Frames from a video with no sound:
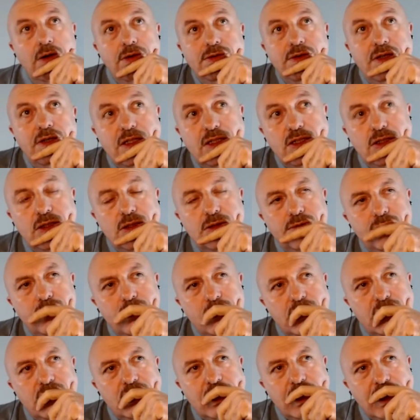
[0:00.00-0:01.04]

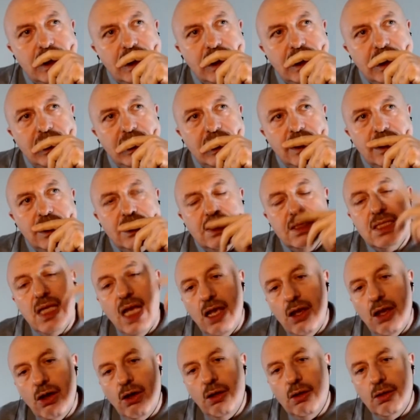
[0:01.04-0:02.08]
university, say
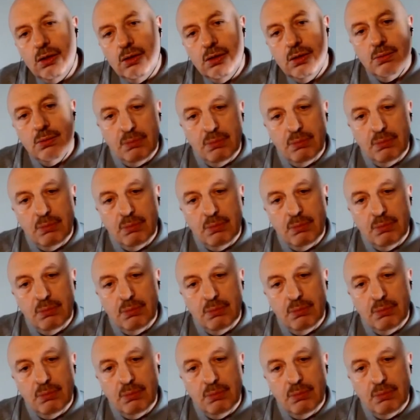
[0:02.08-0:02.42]
on